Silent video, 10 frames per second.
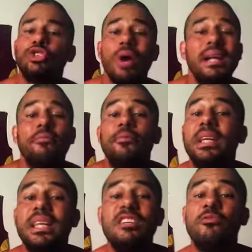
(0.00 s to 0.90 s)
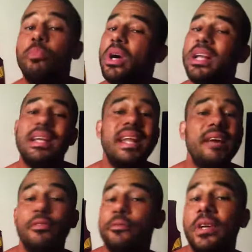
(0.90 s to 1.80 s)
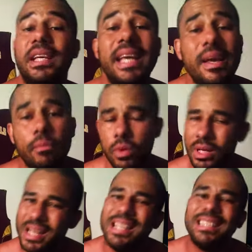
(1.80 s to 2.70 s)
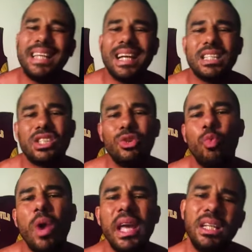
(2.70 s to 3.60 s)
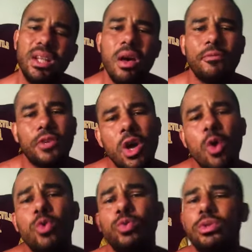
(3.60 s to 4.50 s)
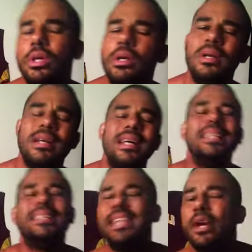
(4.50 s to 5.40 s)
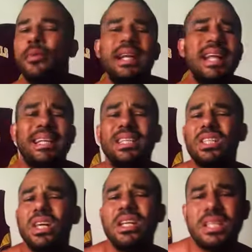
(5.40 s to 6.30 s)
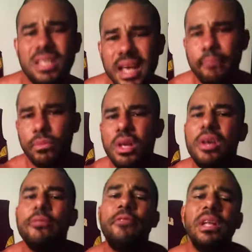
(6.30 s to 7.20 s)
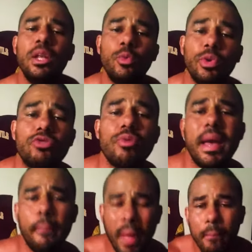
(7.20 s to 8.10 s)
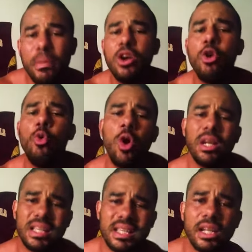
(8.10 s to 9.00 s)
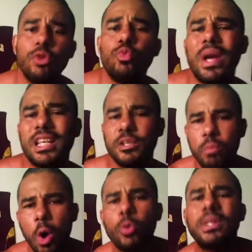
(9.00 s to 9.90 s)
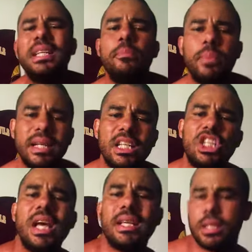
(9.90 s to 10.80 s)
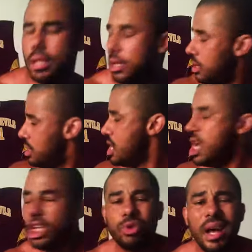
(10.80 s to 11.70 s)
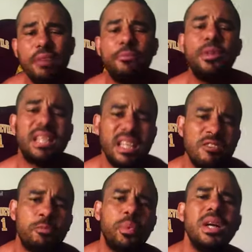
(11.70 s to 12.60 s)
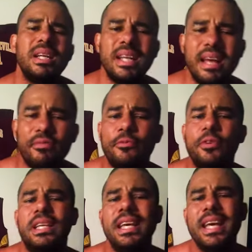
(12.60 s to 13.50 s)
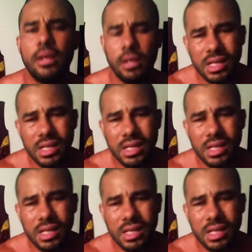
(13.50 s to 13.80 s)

Try to forgive, but never forget. That's the way love goes. Staring at the sunset, feeling regret. Marijuana cigarette smoke deep in the chest. Try to forgive, but never forget.